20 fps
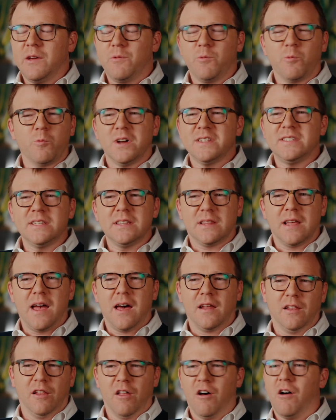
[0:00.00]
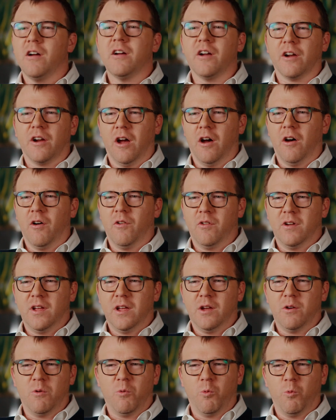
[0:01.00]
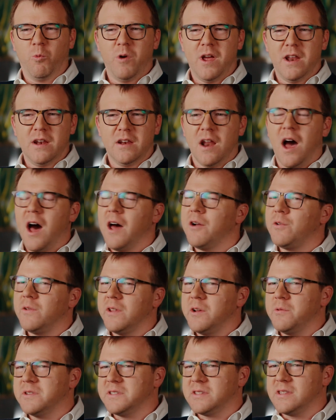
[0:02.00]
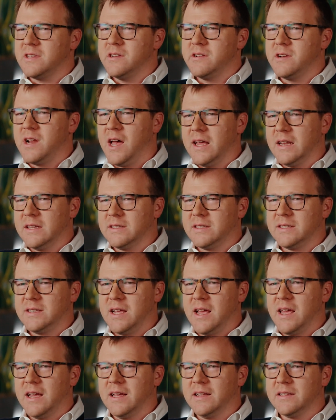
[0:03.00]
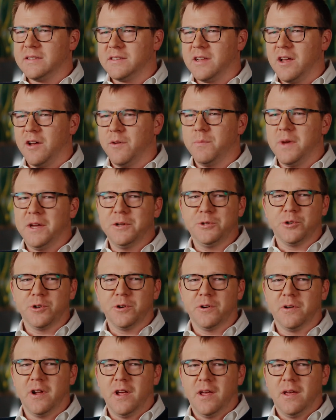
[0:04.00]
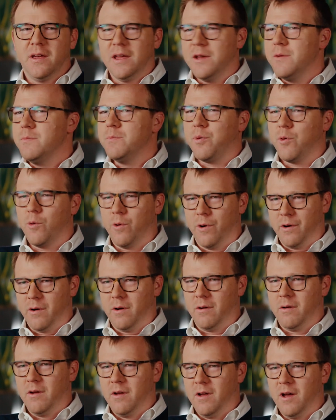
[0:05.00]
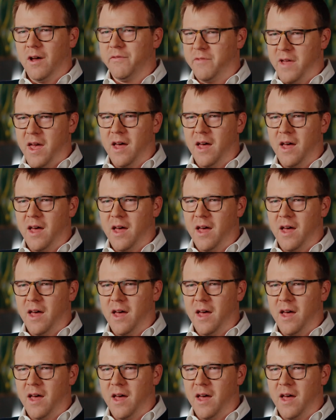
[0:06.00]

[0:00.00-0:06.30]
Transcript: It wasn't that long ago eh, when not only was the United States a major importer of